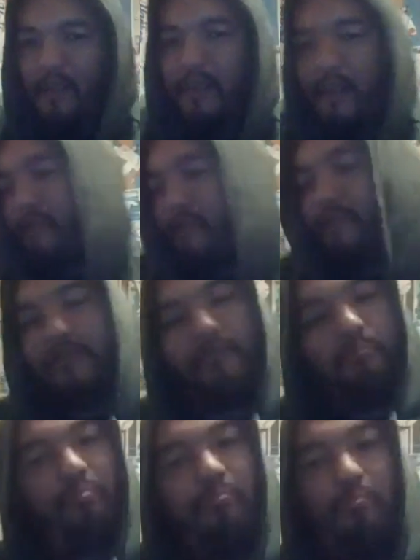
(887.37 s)
and there's this
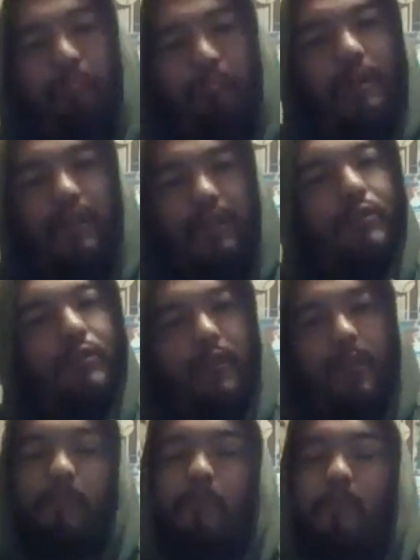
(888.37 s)
big, huge
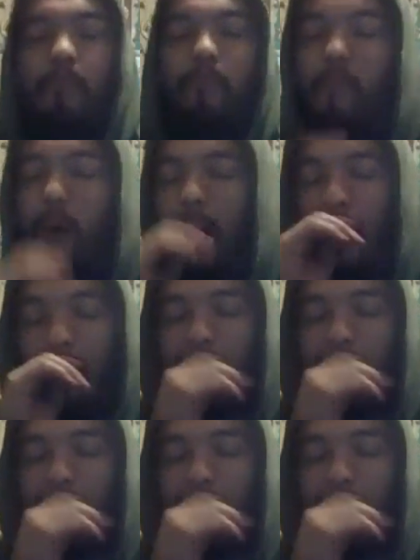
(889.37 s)
pop.